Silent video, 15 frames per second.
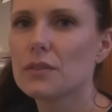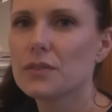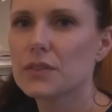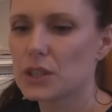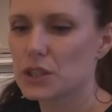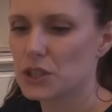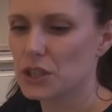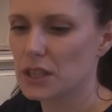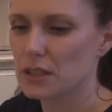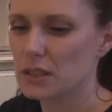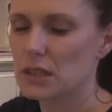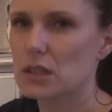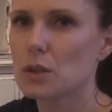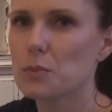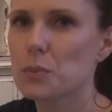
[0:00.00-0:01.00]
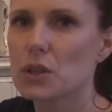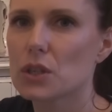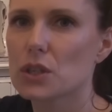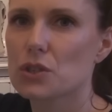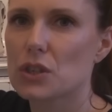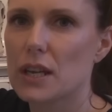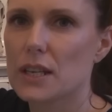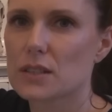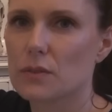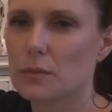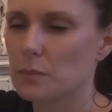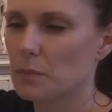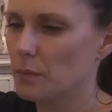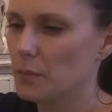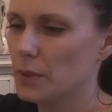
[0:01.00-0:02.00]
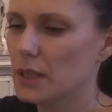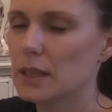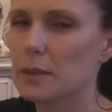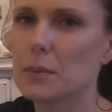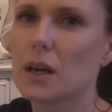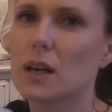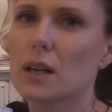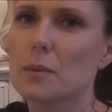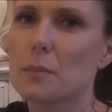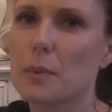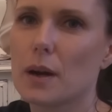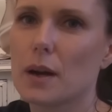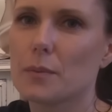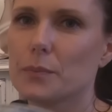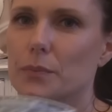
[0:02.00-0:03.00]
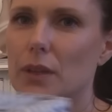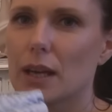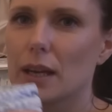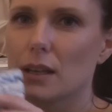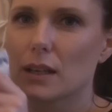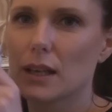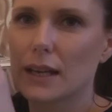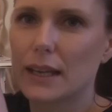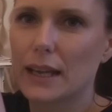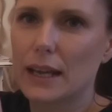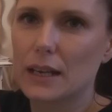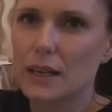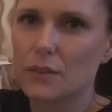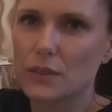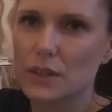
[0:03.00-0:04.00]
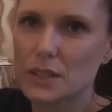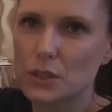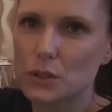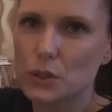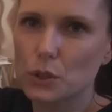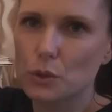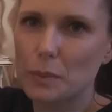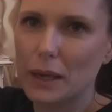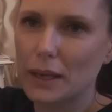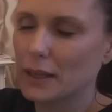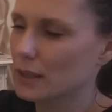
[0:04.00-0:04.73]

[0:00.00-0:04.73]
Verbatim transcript: love these jeans, super distressed from Primark, but Again, these are too big,